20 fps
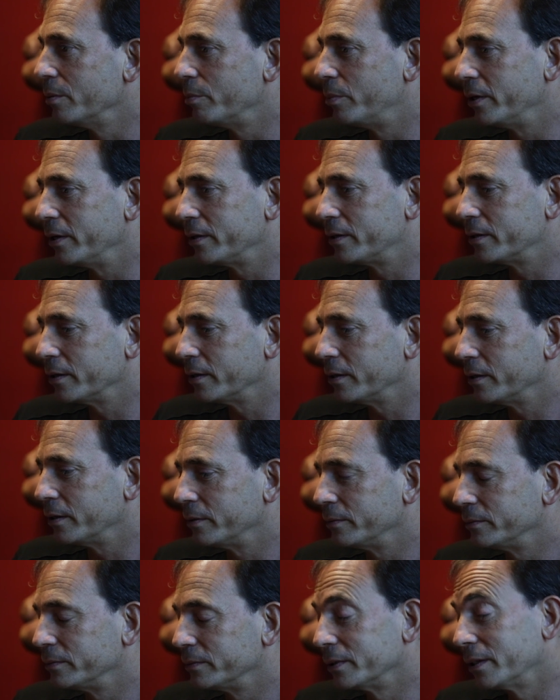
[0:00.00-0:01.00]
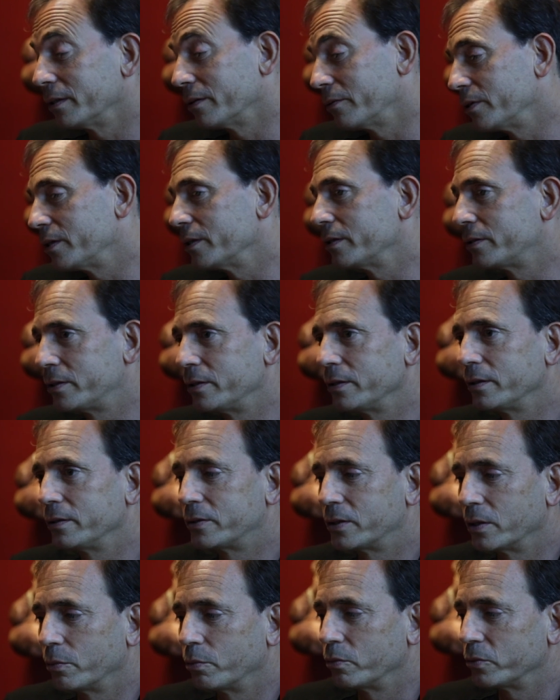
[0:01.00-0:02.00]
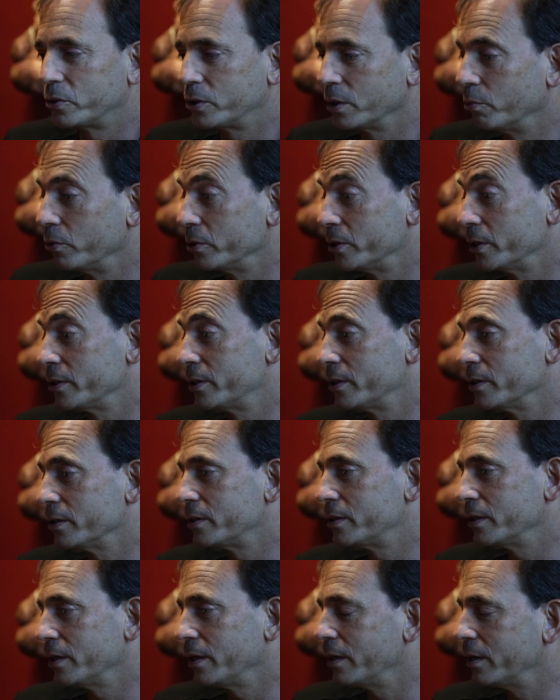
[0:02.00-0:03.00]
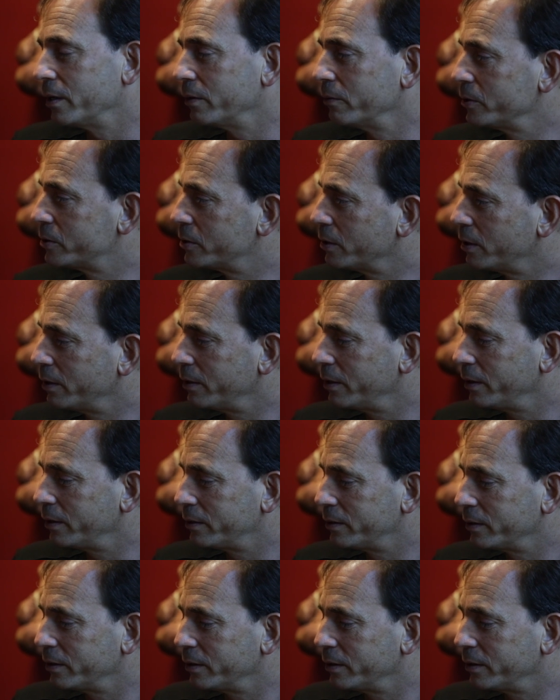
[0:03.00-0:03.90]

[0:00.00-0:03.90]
But um, we did see some, some resistance, and we saw that,